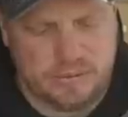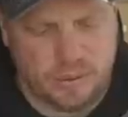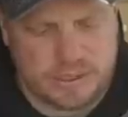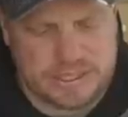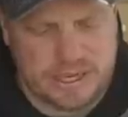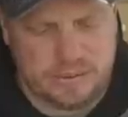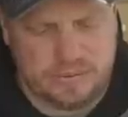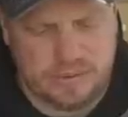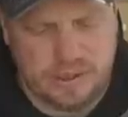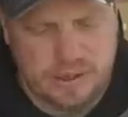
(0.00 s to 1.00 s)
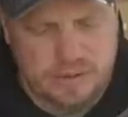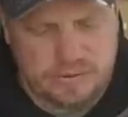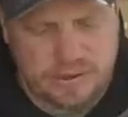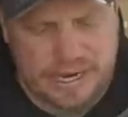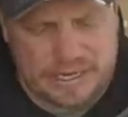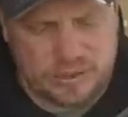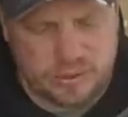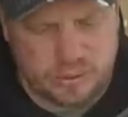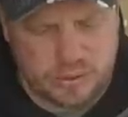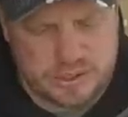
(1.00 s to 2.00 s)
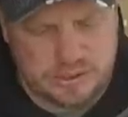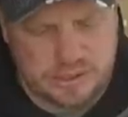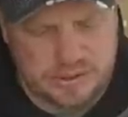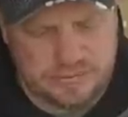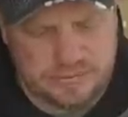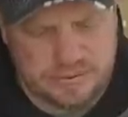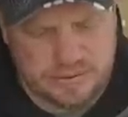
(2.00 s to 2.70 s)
410 front axle with torsion diff.